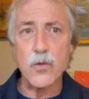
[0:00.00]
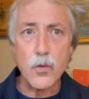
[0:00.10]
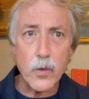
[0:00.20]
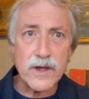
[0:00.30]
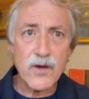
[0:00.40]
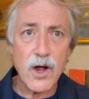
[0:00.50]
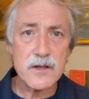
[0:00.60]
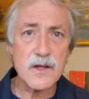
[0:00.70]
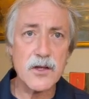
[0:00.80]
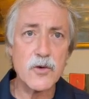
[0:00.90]
we
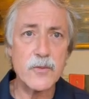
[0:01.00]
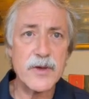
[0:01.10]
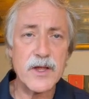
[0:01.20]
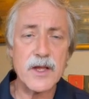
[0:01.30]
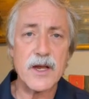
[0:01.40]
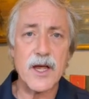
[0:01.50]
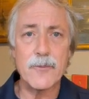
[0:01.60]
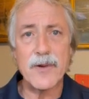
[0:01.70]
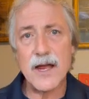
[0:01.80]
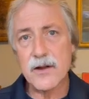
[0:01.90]
talked a little bit
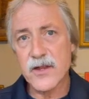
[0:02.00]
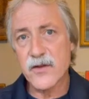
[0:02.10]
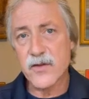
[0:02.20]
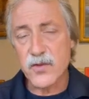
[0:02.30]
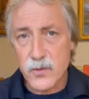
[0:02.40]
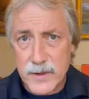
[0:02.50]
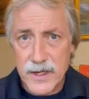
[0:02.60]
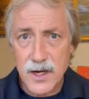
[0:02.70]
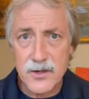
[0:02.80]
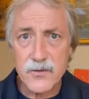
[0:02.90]
about his
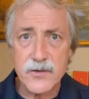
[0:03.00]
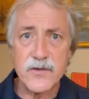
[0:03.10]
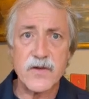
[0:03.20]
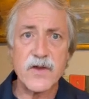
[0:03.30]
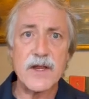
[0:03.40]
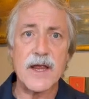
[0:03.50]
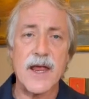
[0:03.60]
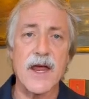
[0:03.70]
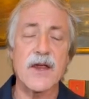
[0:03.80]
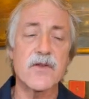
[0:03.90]

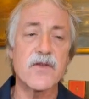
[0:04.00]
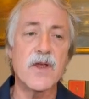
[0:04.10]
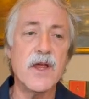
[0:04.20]
300ZX.